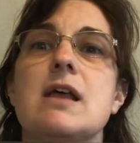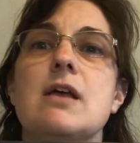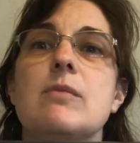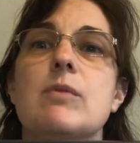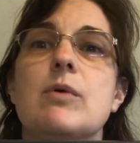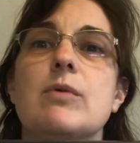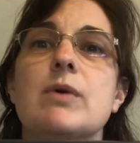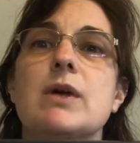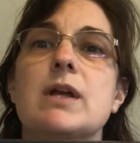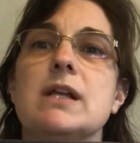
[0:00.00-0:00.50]

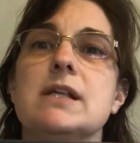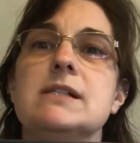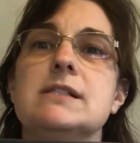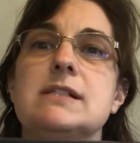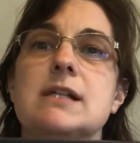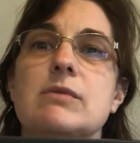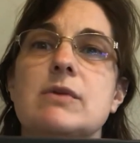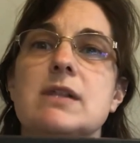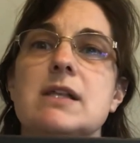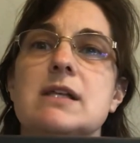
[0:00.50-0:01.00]
But we're going to
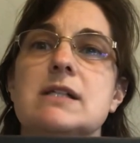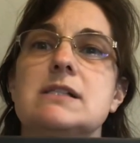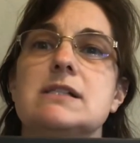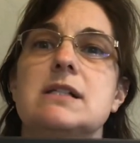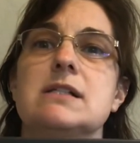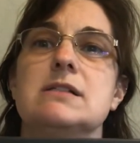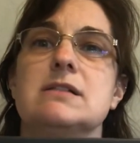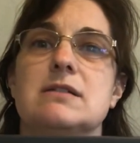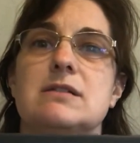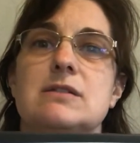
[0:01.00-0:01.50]
stick with this
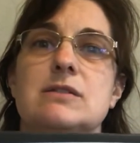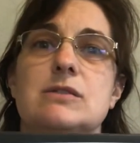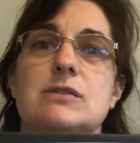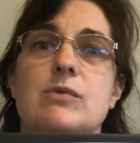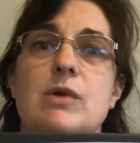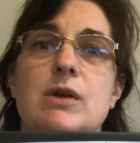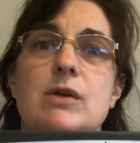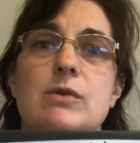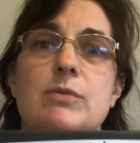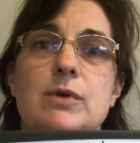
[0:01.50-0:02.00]
because this is
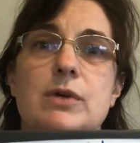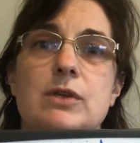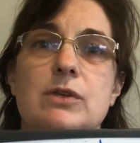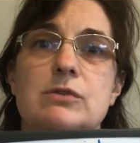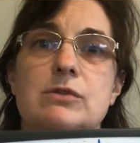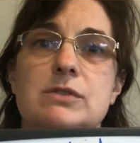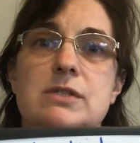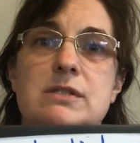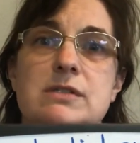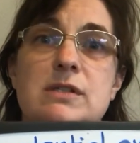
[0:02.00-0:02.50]
what your book
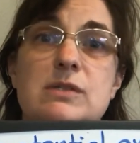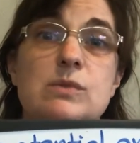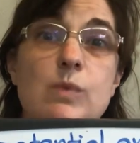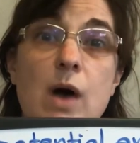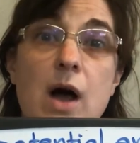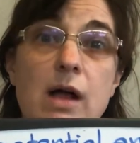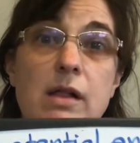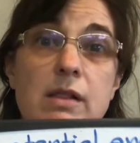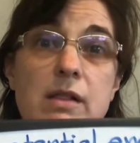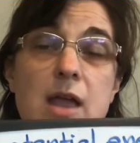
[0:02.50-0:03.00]
uses as
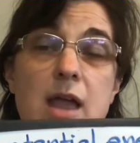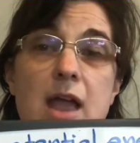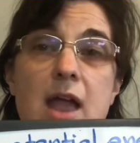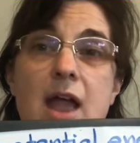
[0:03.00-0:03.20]
well.